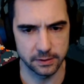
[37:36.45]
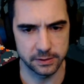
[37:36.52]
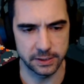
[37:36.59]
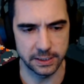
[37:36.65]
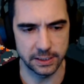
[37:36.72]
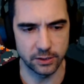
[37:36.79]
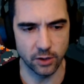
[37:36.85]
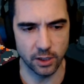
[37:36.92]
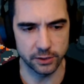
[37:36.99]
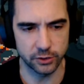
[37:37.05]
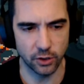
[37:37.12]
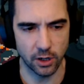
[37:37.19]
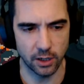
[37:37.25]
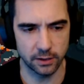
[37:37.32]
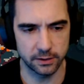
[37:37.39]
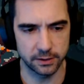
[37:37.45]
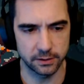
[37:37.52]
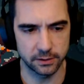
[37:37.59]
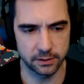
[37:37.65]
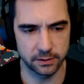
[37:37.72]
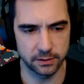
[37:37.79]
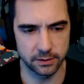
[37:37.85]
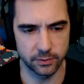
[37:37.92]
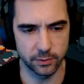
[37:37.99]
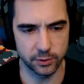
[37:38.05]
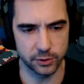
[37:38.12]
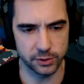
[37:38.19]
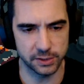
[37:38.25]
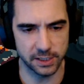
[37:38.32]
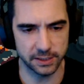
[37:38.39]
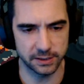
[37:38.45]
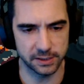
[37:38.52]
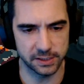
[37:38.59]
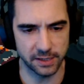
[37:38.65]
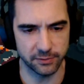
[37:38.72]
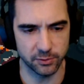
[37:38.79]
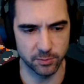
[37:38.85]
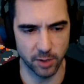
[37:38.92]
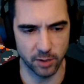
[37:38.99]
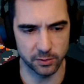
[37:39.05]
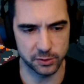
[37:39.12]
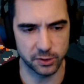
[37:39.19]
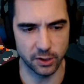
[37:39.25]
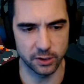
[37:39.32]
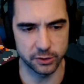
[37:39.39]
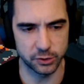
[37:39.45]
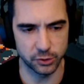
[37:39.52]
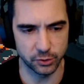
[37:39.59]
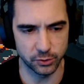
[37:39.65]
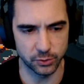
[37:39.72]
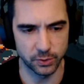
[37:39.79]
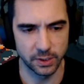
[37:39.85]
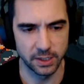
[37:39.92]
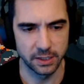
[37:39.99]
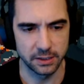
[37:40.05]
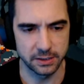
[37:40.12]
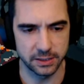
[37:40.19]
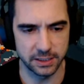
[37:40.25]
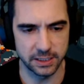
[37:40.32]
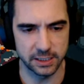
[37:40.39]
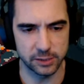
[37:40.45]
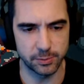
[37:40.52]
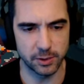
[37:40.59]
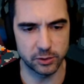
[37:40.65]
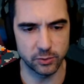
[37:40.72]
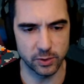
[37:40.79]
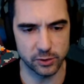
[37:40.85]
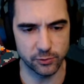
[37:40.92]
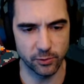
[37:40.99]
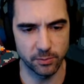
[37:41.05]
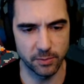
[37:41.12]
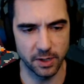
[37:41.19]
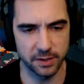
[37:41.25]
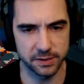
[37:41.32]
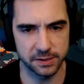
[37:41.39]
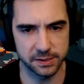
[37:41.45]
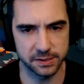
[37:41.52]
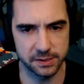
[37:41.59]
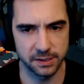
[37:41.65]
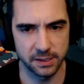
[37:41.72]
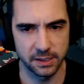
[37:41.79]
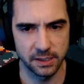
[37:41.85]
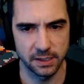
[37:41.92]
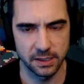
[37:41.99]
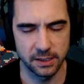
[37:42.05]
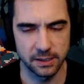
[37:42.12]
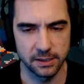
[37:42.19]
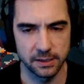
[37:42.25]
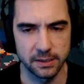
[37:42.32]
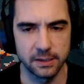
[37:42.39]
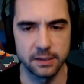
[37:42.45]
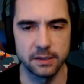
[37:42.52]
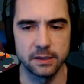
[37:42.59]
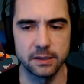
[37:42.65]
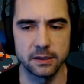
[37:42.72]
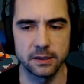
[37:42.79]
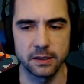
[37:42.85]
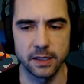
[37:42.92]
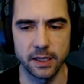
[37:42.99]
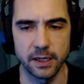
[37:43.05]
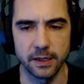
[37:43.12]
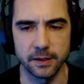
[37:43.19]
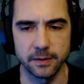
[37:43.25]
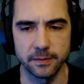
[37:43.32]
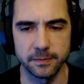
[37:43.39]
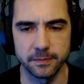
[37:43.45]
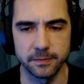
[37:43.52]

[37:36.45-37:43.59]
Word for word: Did he not talk? You were just like this after Ma was gone, too. You didn't speak to us for months. Yeah.